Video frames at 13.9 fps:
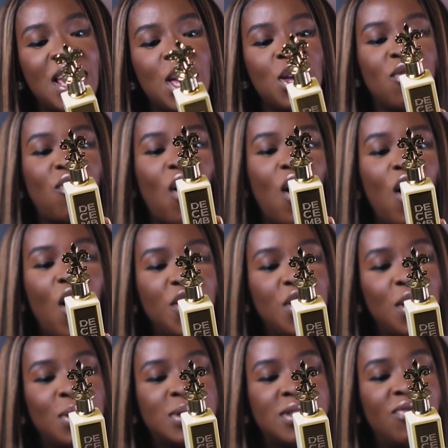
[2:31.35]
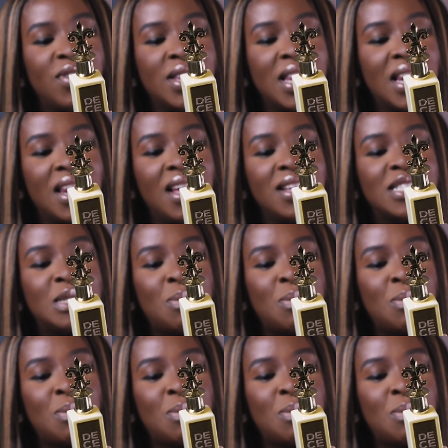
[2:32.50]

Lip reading: You've got heart notes of vanilla,